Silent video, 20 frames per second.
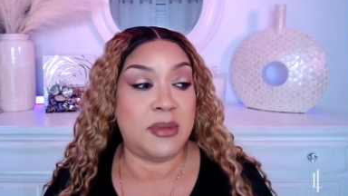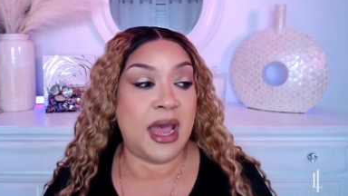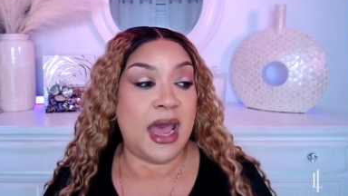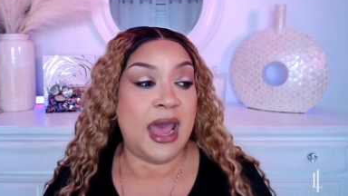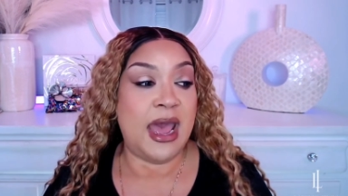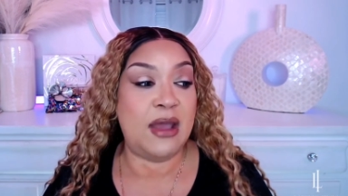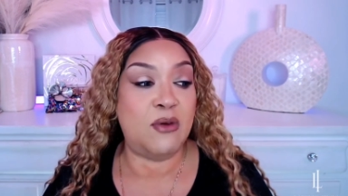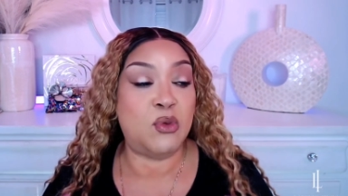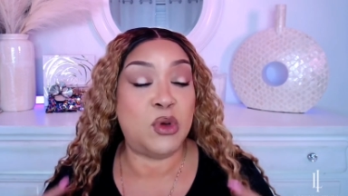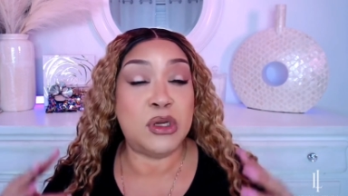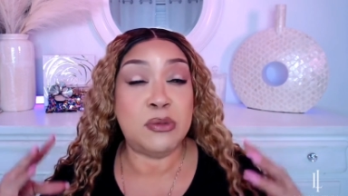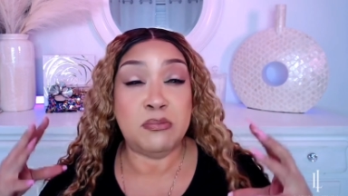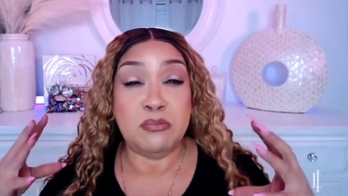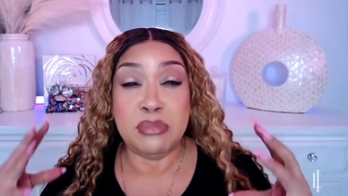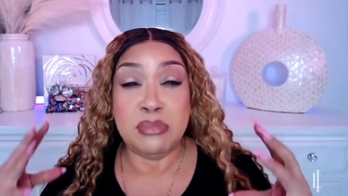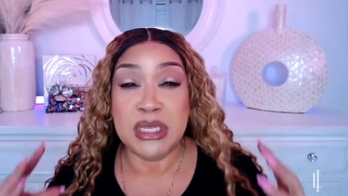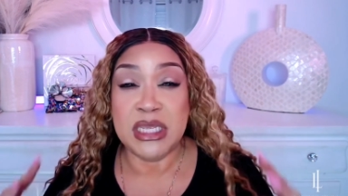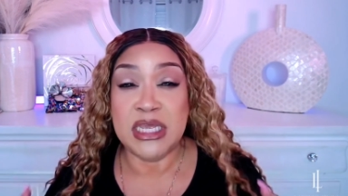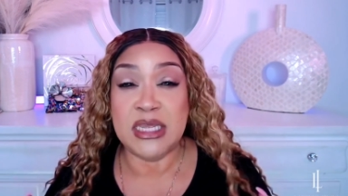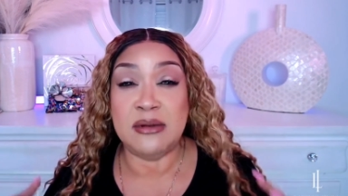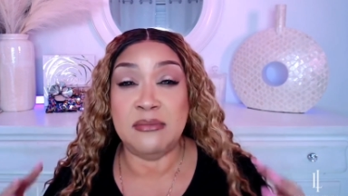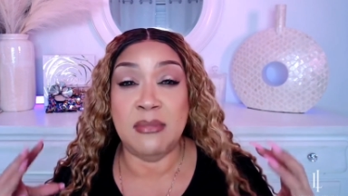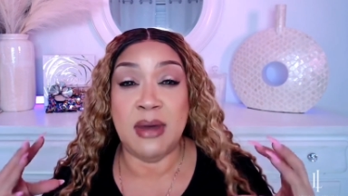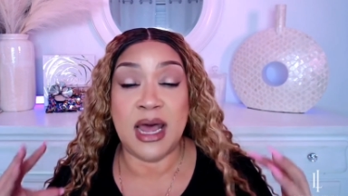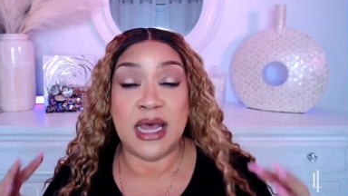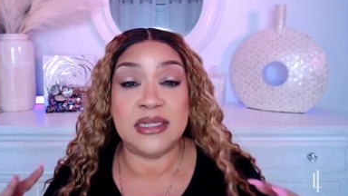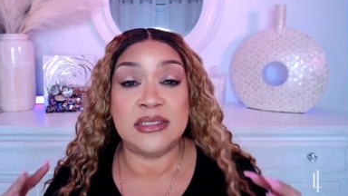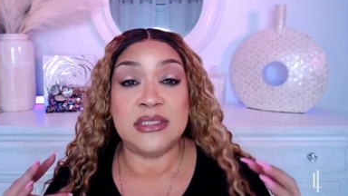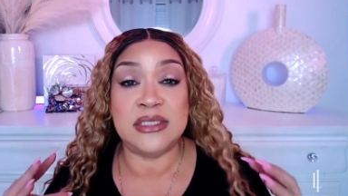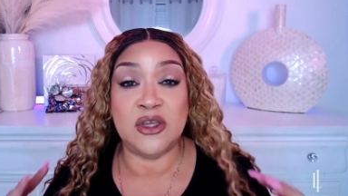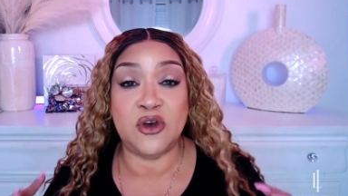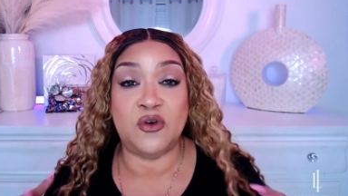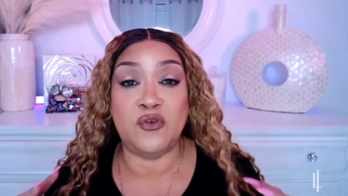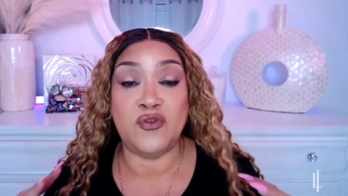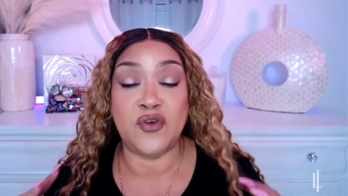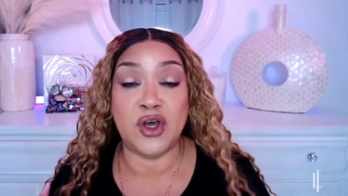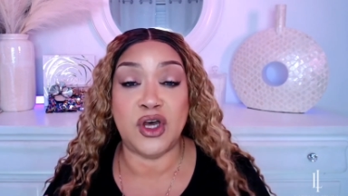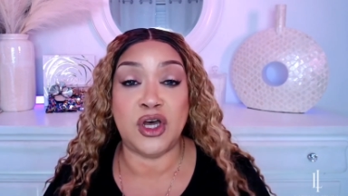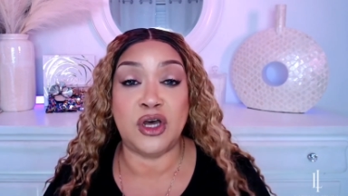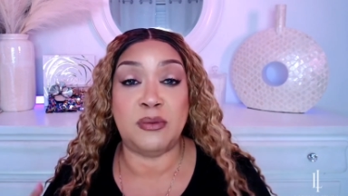I would beat myself
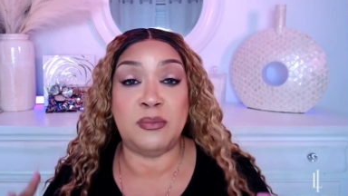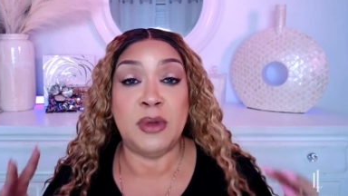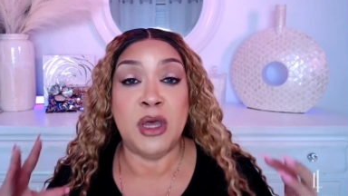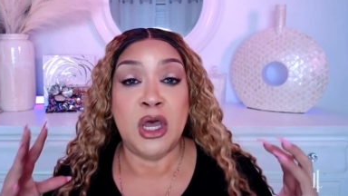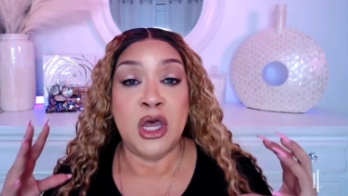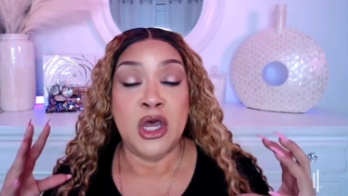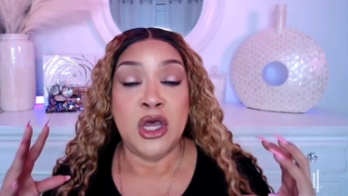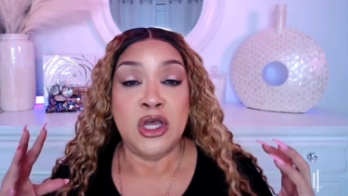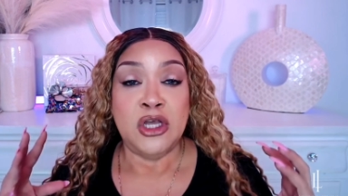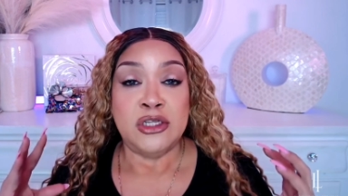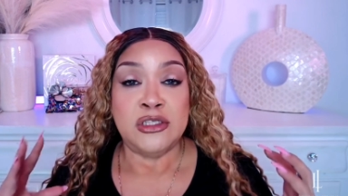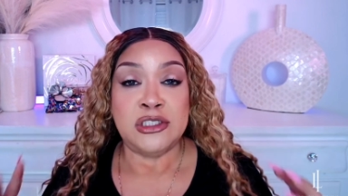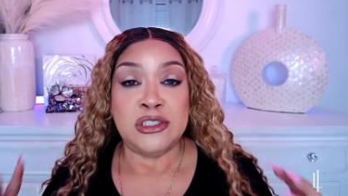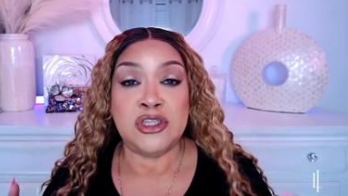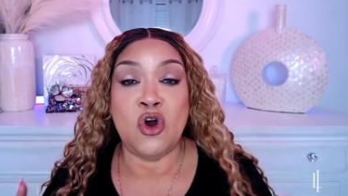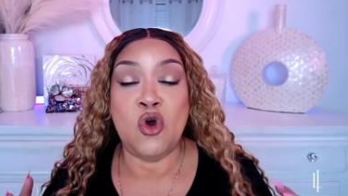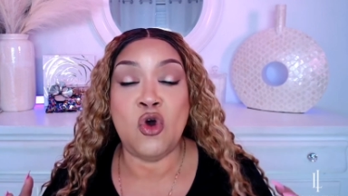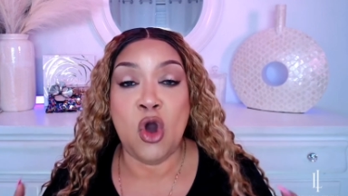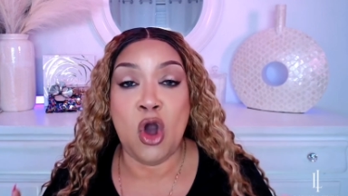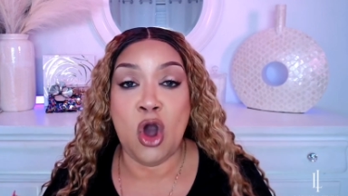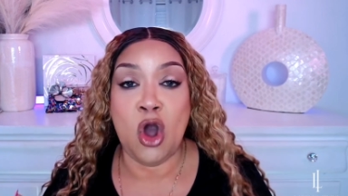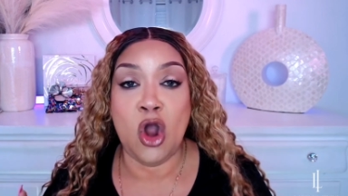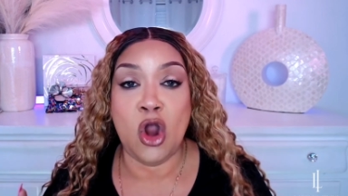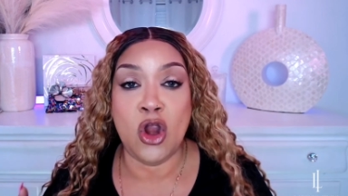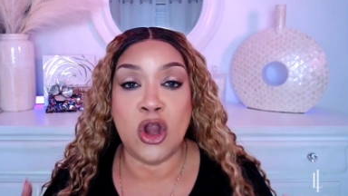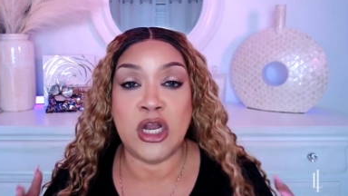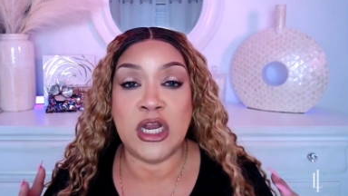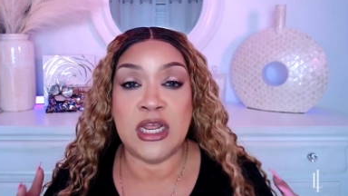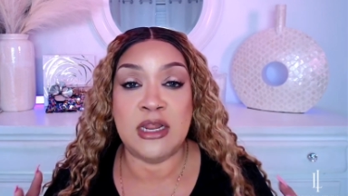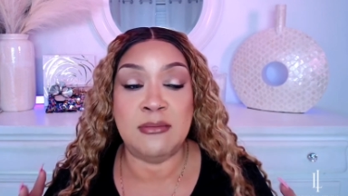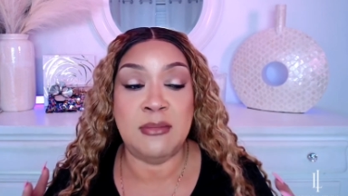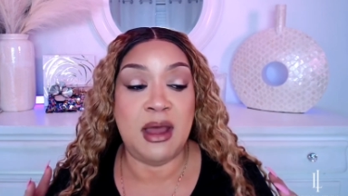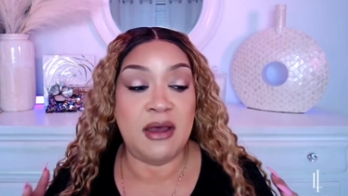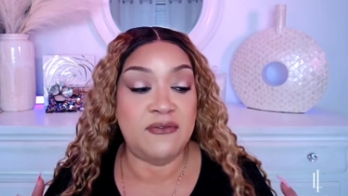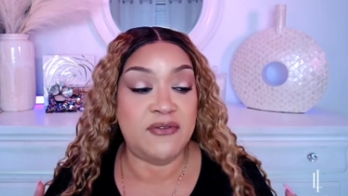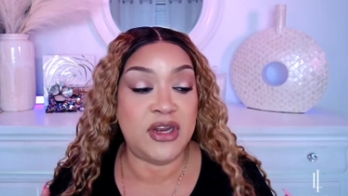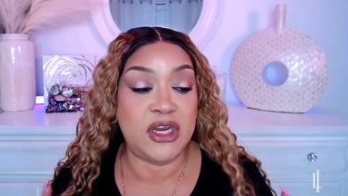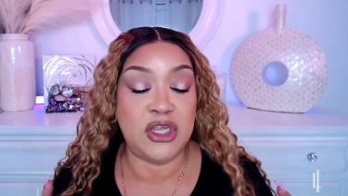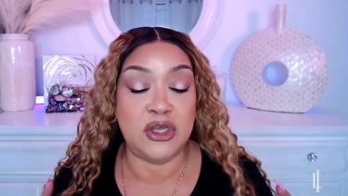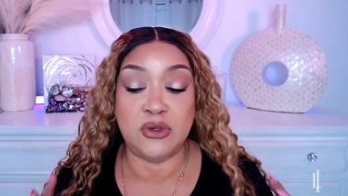up so hard in my
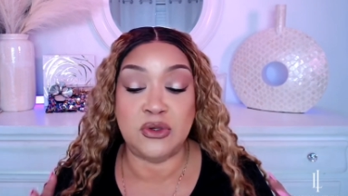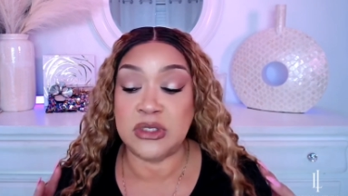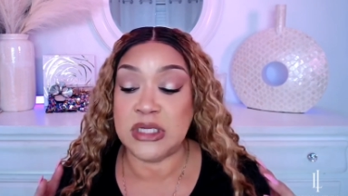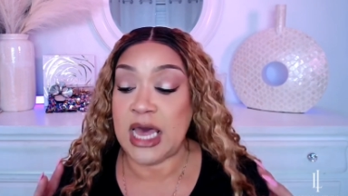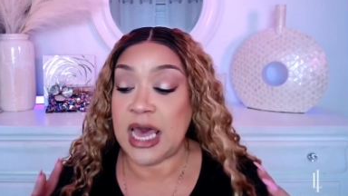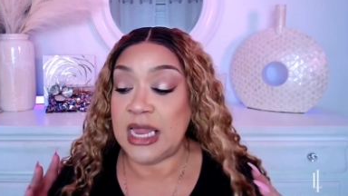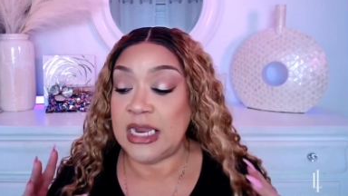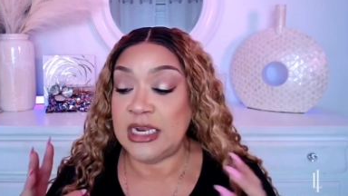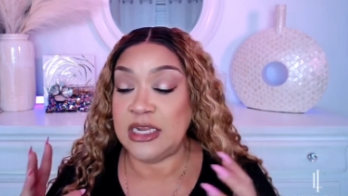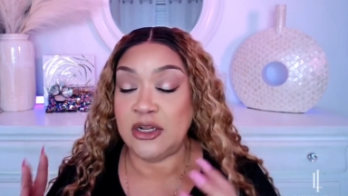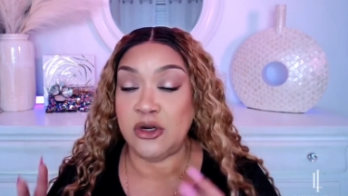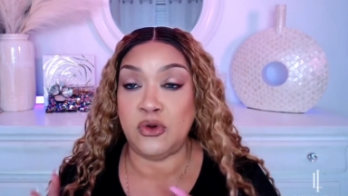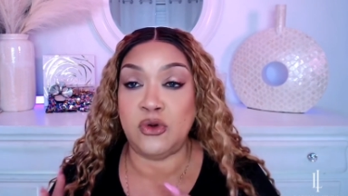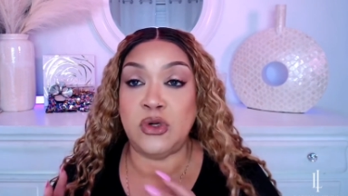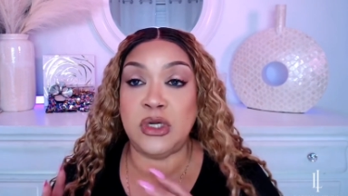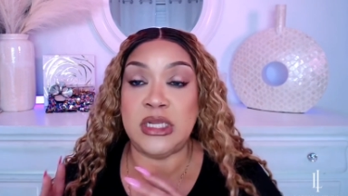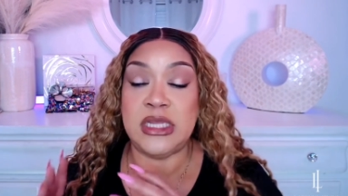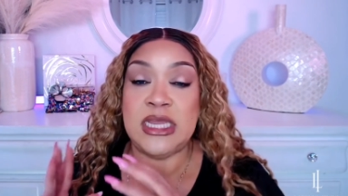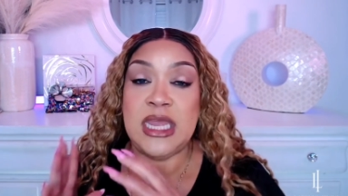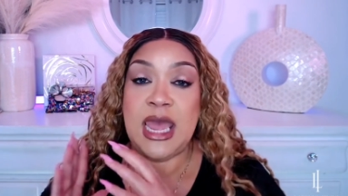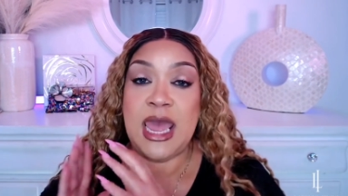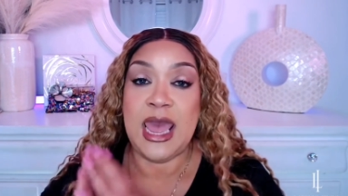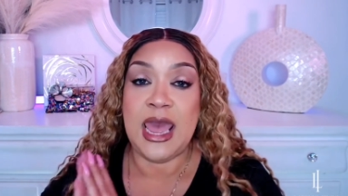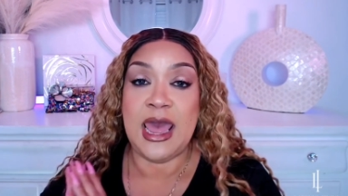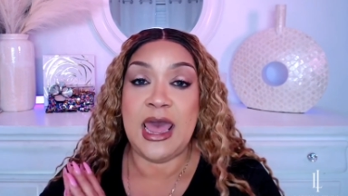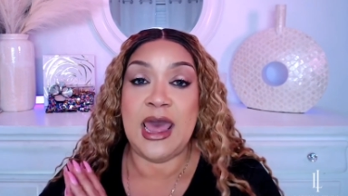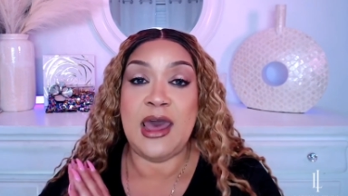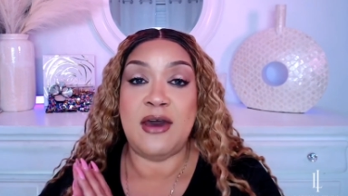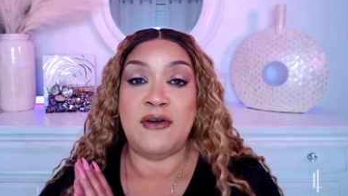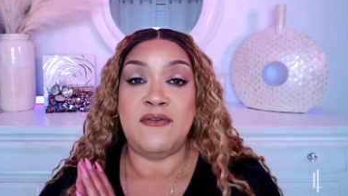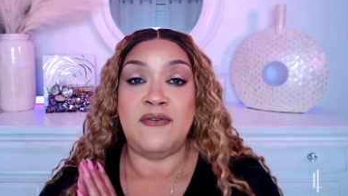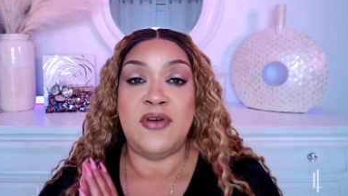videos. I literally have